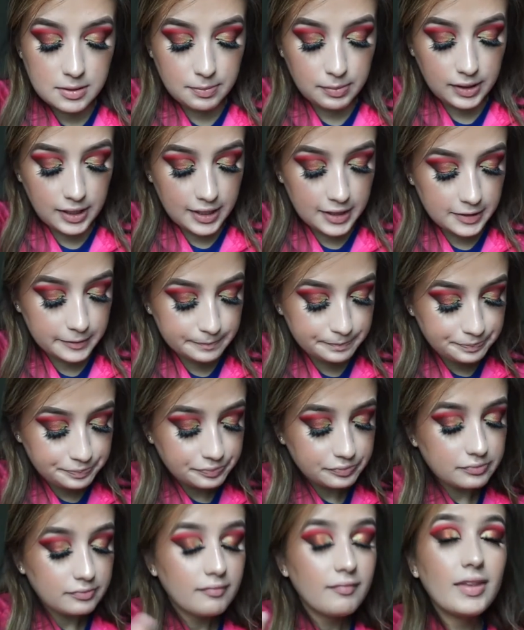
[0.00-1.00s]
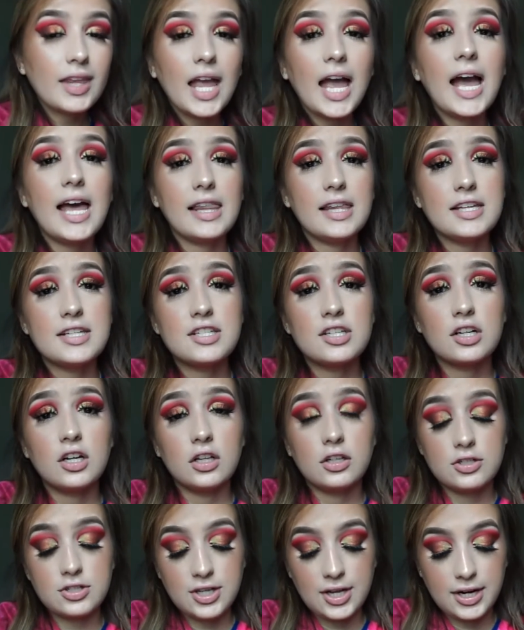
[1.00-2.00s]
to blend, at least the
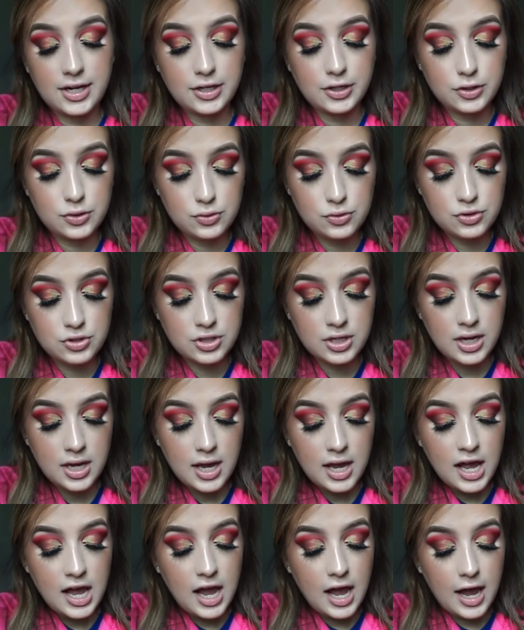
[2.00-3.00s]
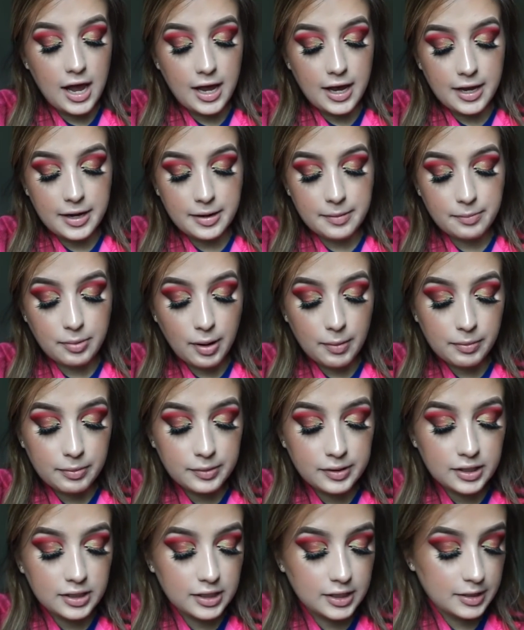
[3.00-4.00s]
colors that I used. I am
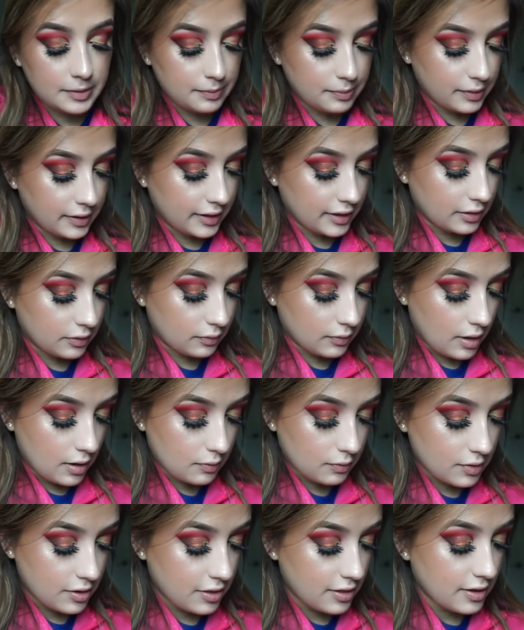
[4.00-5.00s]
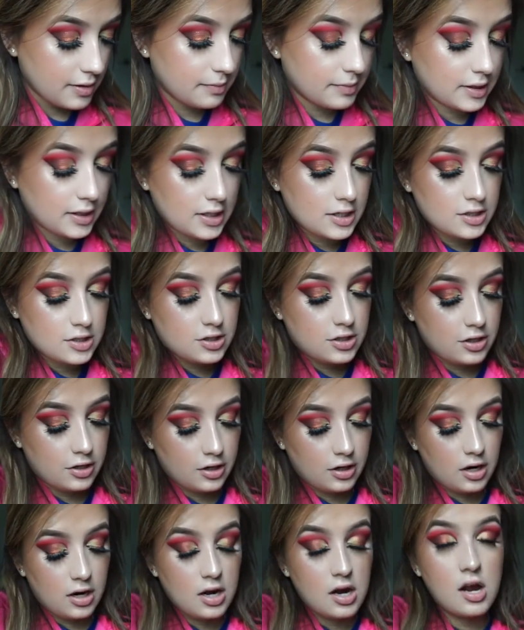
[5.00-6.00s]
probably going to keep playing around with it because there